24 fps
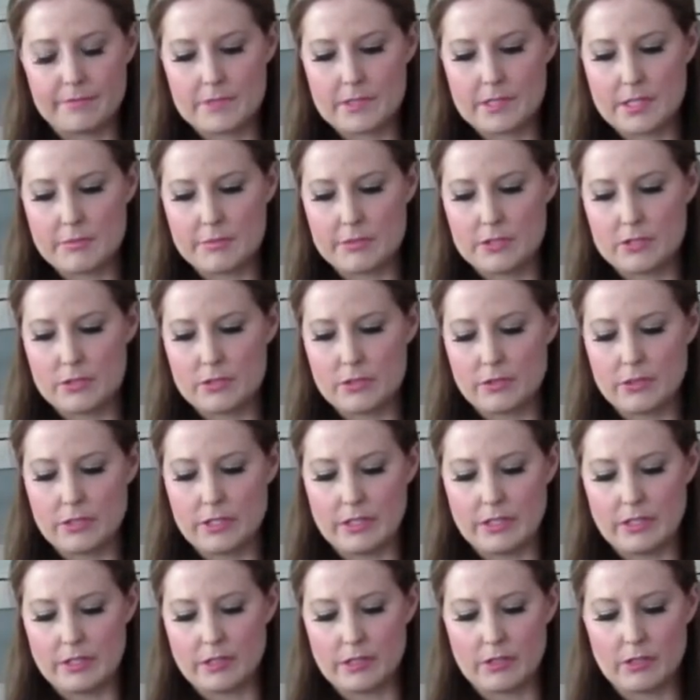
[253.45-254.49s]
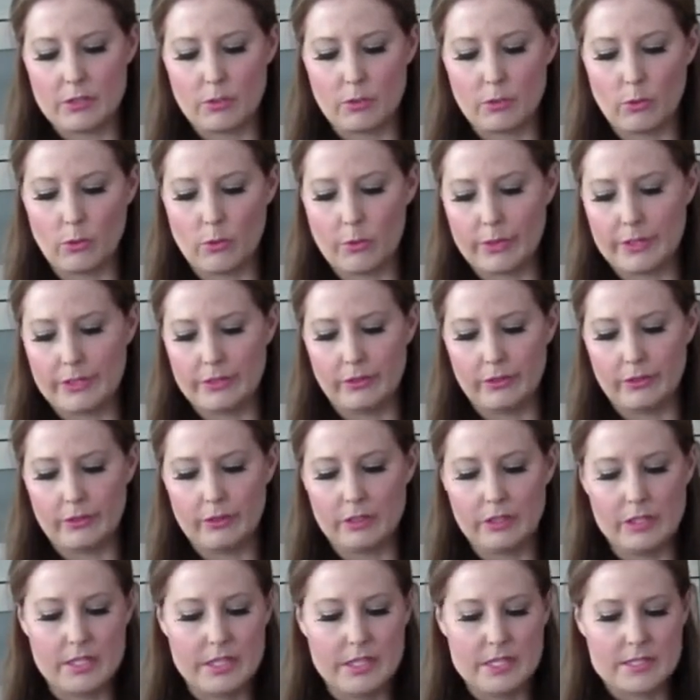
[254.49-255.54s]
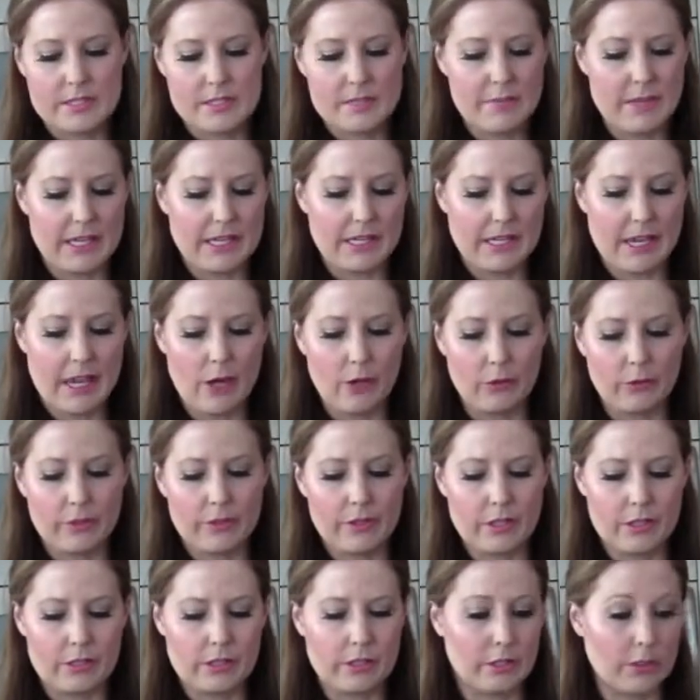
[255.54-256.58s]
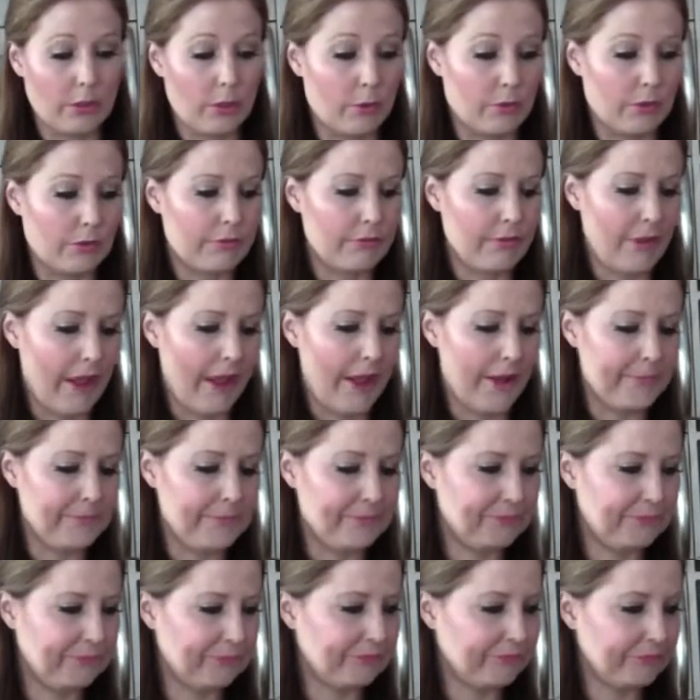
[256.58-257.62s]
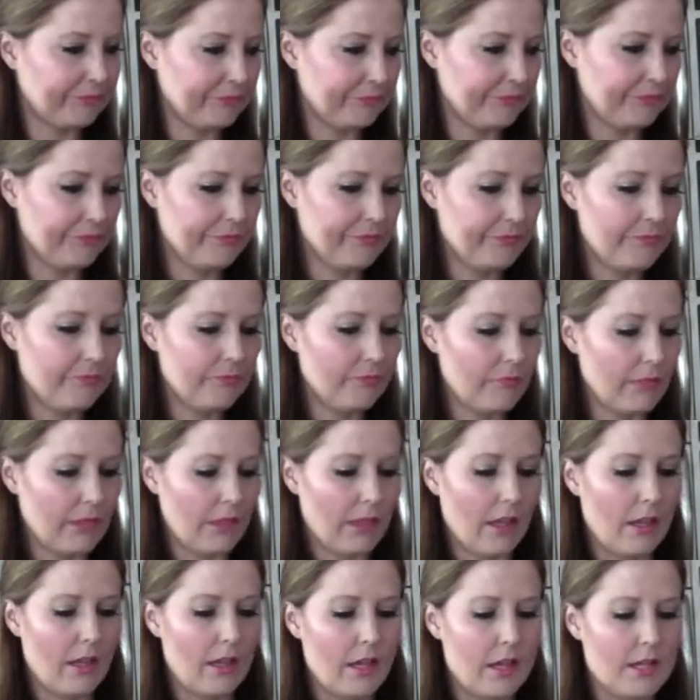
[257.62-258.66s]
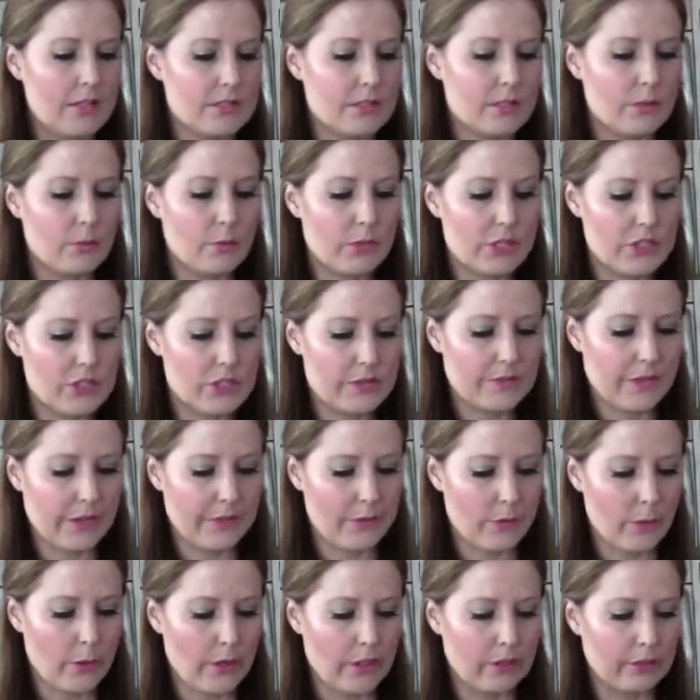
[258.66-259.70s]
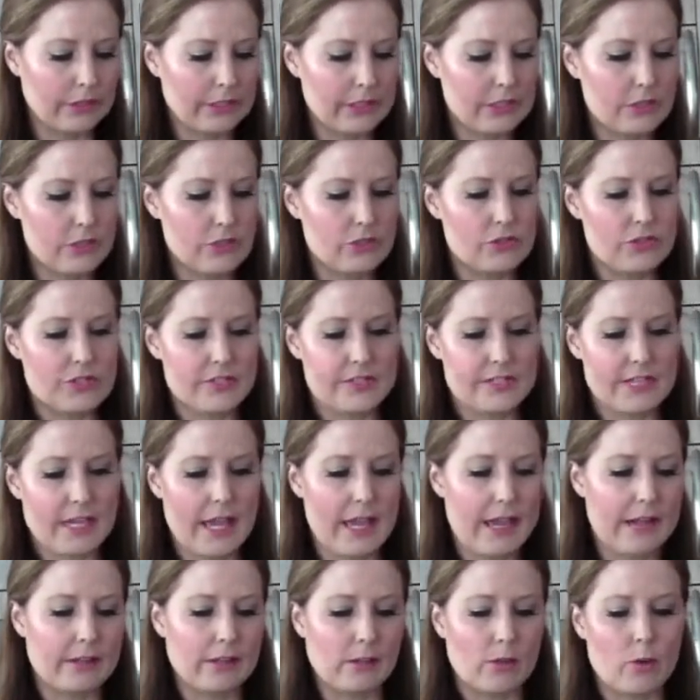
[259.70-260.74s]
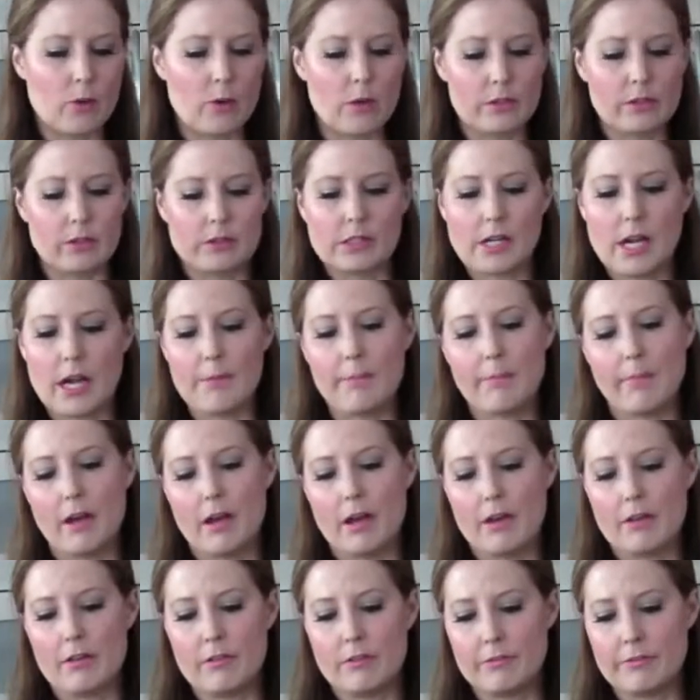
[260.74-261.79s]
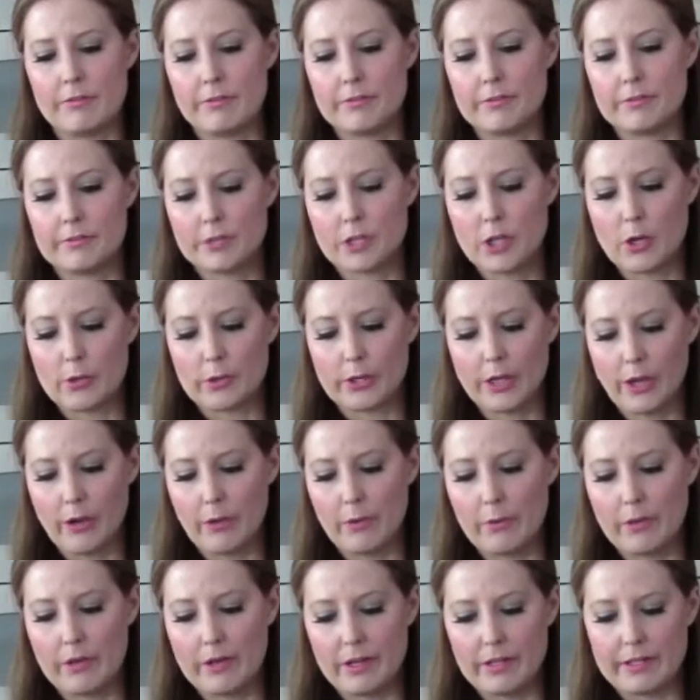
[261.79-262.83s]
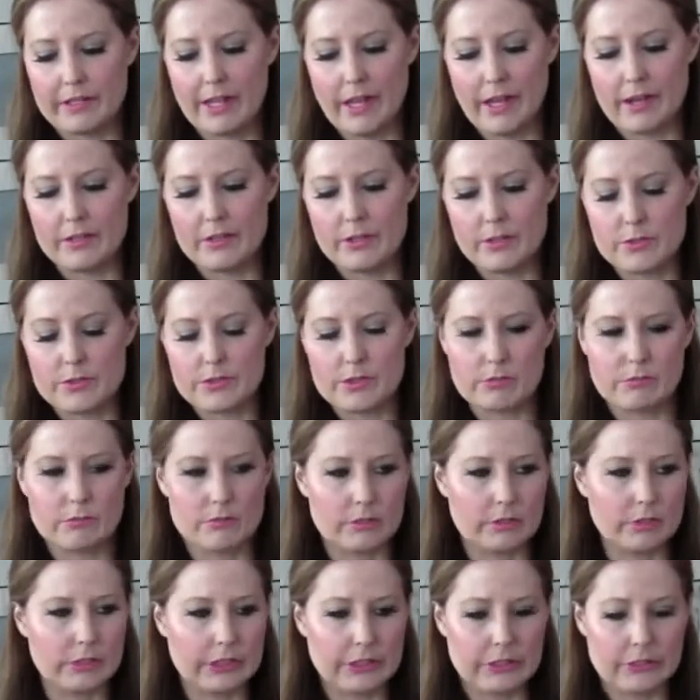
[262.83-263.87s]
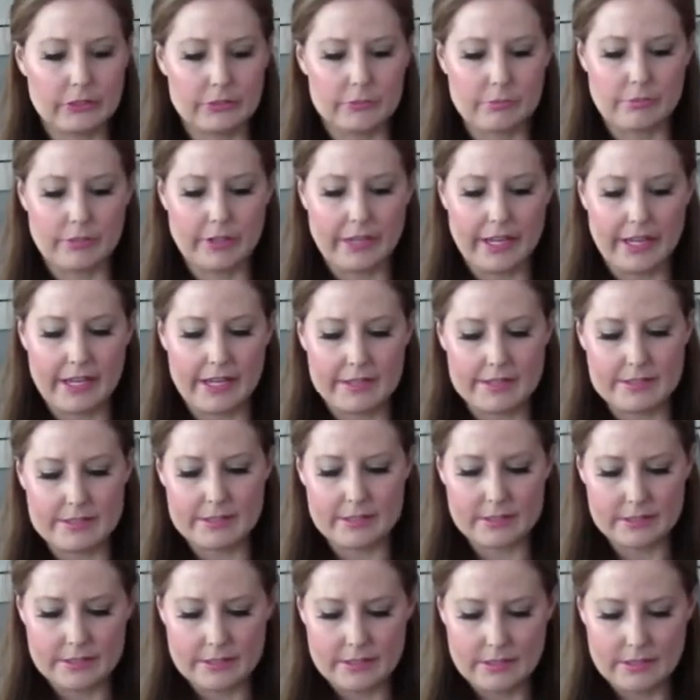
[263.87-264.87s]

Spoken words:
substituted canola oil to make it healthier and lower fat. So once you've got the oil in, you just add 1/4 cup of cocoa. Again, use a really good brand